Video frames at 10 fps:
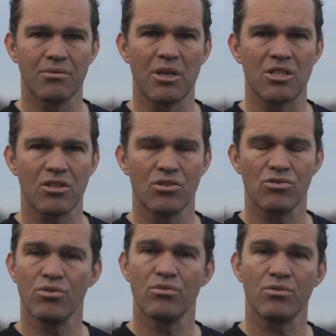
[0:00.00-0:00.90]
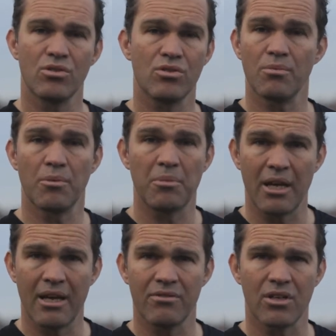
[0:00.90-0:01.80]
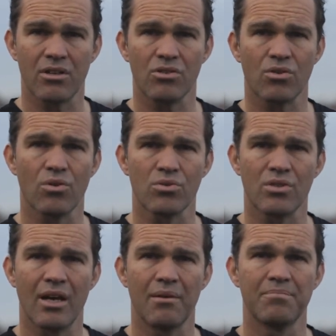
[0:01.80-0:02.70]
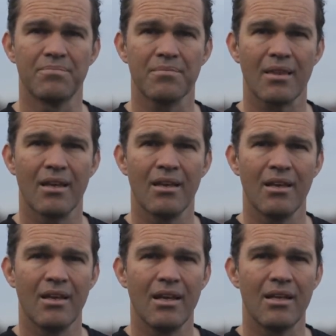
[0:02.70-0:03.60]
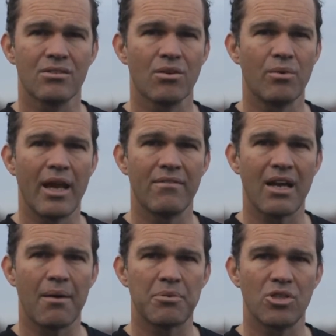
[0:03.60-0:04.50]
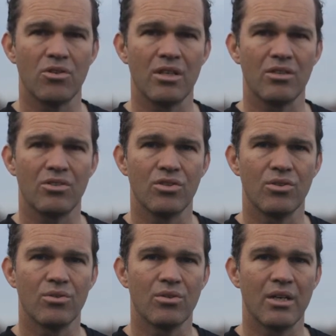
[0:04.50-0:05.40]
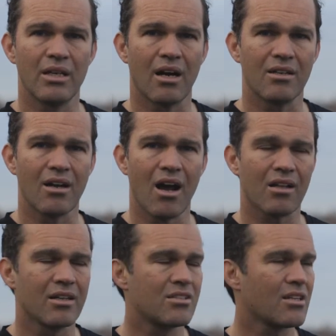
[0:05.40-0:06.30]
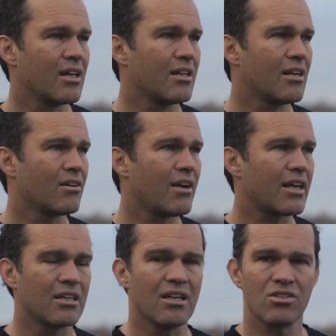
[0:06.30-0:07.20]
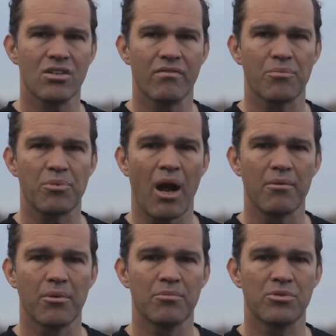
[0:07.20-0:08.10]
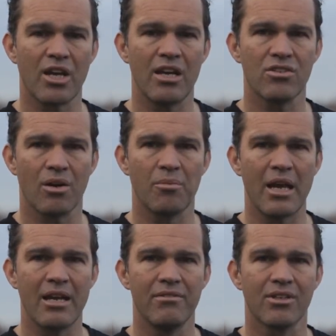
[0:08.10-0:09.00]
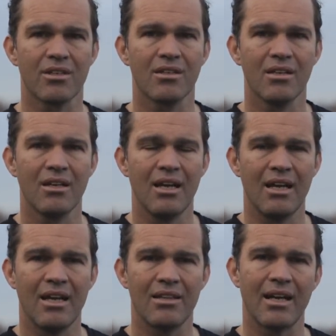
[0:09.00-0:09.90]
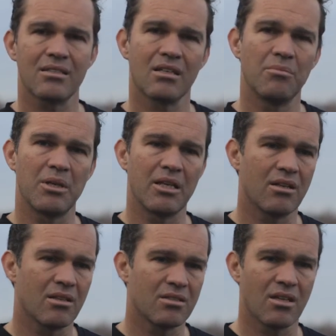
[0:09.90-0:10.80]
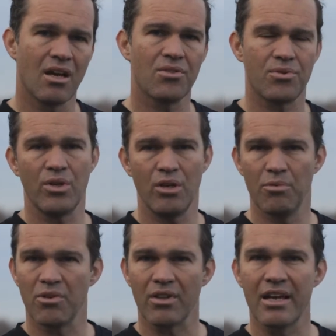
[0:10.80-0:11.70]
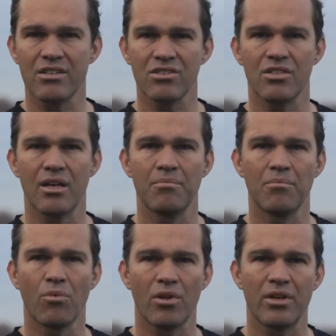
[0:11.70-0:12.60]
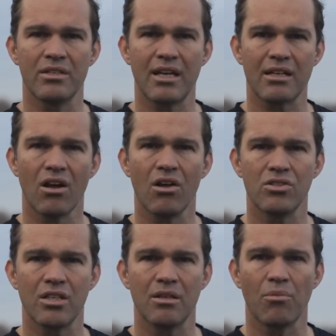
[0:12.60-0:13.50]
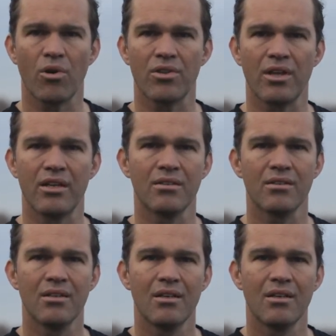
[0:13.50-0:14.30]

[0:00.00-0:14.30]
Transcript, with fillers: as much as consumer behavior controls them. And so we have the opportunity to, in our knowledge and in our recognition of the problem, change our behavior. And that's going to be done through human relationship more than technology, more than